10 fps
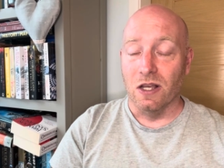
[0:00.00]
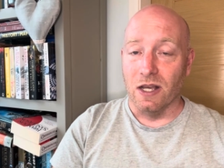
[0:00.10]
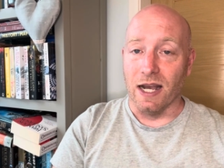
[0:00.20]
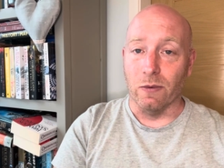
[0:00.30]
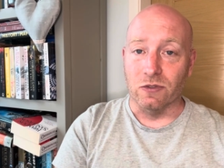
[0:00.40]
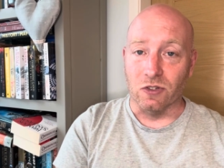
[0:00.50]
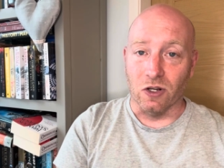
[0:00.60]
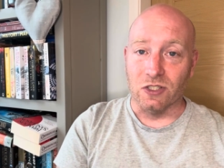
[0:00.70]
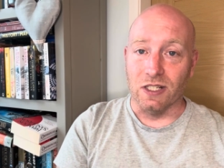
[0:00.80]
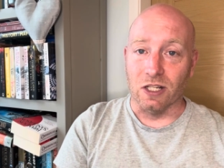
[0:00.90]
I will talk
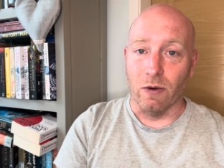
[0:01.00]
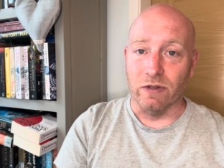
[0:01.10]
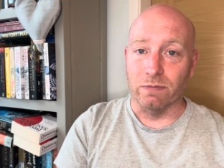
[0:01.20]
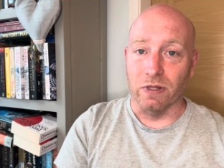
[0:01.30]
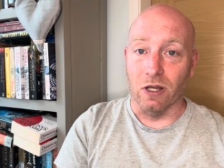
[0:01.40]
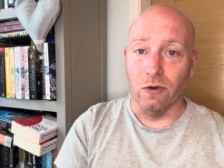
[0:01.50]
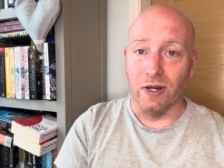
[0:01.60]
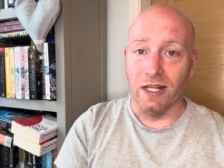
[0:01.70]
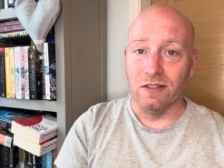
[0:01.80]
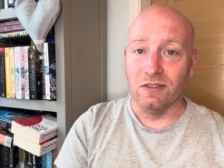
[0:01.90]
to you in the comments below
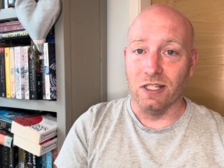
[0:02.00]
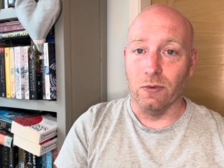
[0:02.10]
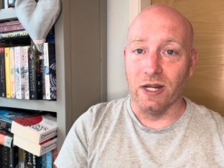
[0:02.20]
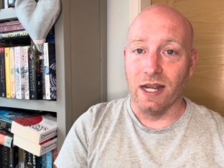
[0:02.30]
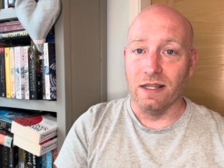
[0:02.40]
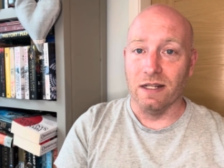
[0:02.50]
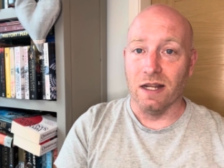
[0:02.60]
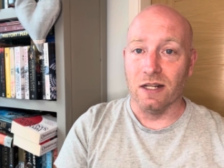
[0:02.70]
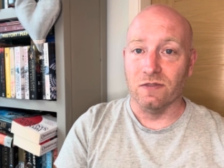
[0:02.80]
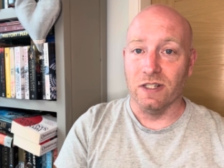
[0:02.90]
and see you again in the
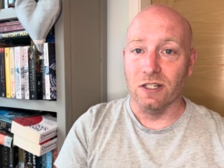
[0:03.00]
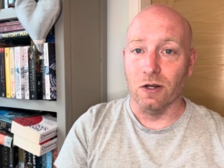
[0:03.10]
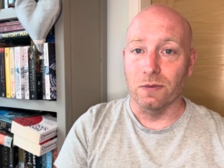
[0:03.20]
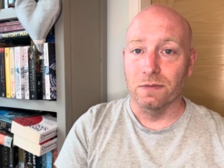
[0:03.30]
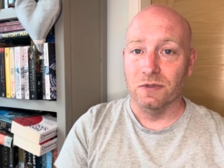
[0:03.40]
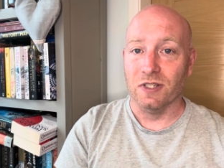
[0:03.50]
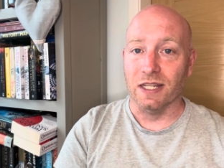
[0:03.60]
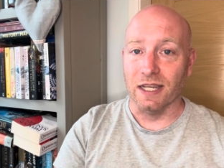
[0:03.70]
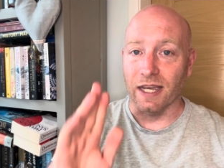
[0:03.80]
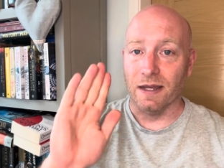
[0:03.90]
next video. Take
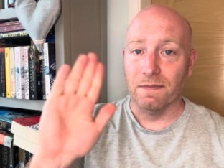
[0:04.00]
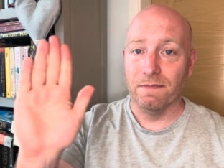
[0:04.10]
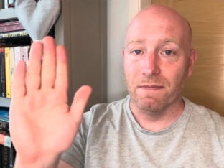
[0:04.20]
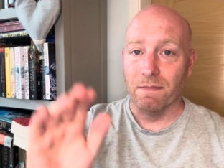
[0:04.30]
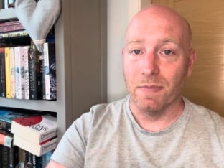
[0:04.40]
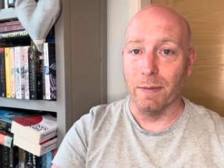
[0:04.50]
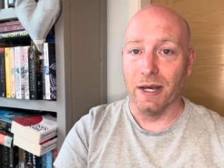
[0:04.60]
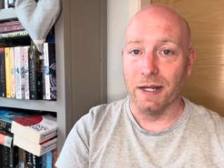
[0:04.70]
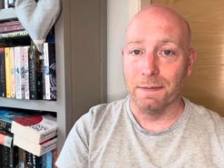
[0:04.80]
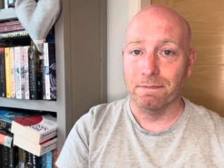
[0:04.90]
care. Bye-bye.